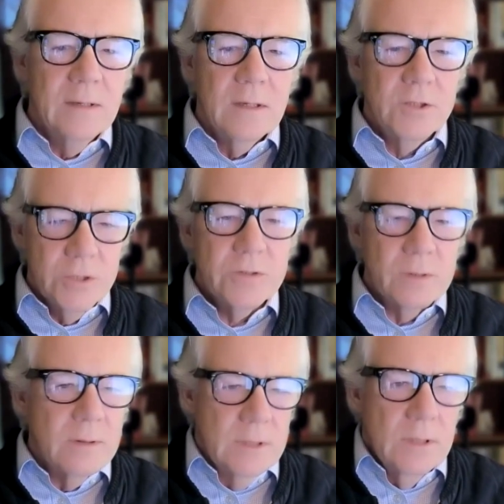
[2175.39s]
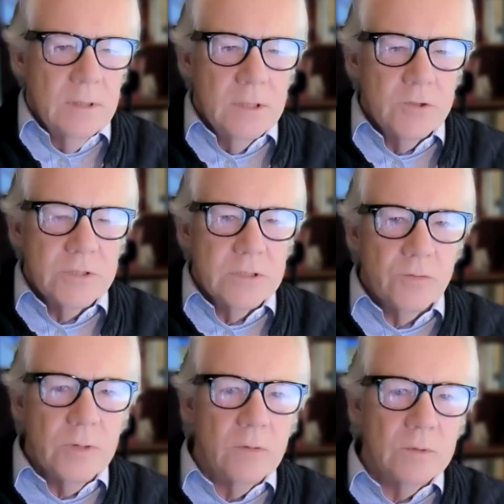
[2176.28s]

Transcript: it shows an interesting trend,